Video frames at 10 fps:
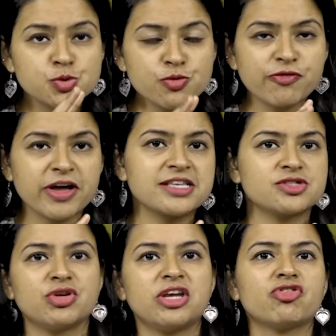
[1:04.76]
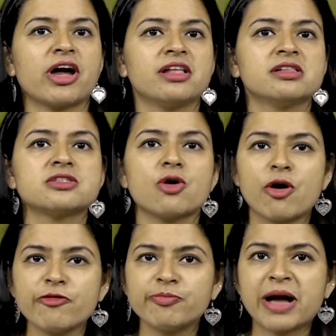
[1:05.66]
two phase 3 trials
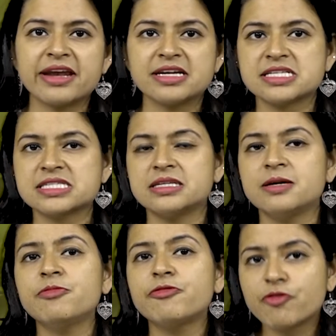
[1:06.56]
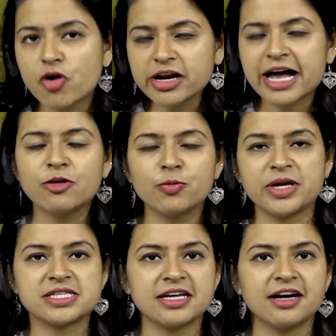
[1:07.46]
of baricitinib for
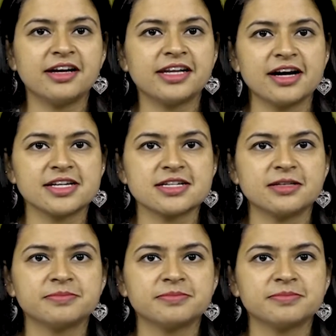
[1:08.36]
alopecia areata.